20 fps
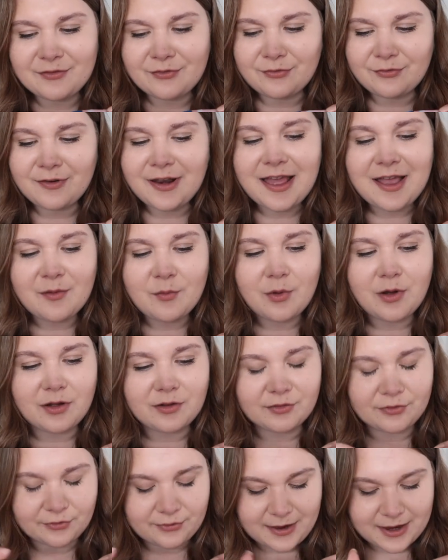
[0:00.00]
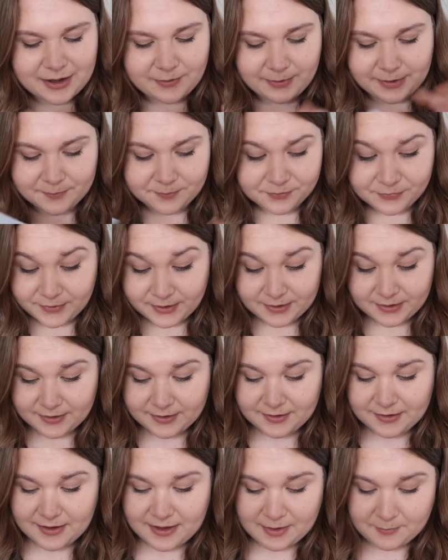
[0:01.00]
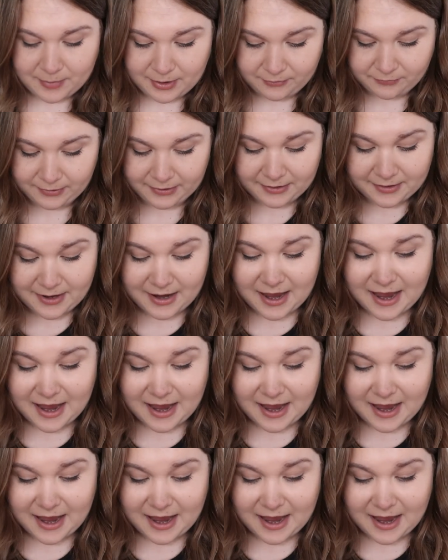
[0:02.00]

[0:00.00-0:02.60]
the flat ones. Anyway, I'm baffling.